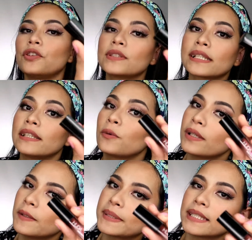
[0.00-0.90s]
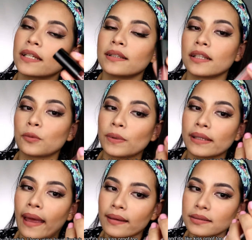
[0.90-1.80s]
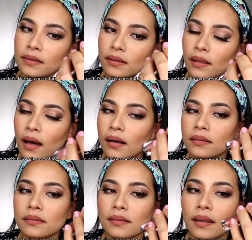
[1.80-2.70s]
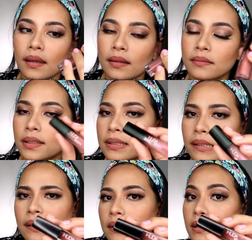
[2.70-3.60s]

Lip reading: using liquid lipstick that it will last long, and it's like